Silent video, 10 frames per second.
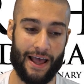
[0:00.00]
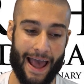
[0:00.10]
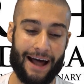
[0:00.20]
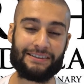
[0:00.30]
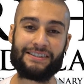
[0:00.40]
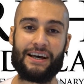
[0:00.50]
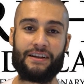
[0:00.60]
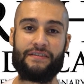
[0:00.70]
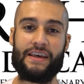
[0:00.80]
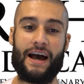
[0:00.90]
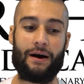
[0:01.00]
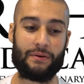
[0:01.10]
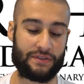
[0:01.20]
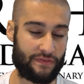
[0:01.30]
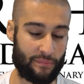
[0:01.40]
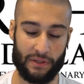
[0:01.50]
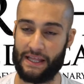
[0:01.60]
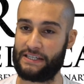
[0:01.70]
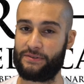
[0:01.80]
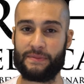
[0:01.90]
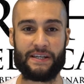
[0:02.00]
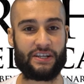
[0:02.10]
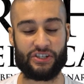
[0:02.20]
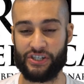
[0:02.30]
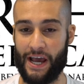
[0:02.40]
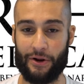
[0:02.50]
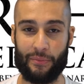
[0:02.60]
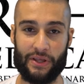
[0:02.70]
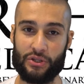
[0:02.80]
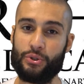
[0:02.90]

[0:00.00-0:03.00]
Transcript: outside of the hours for placement and shadowing.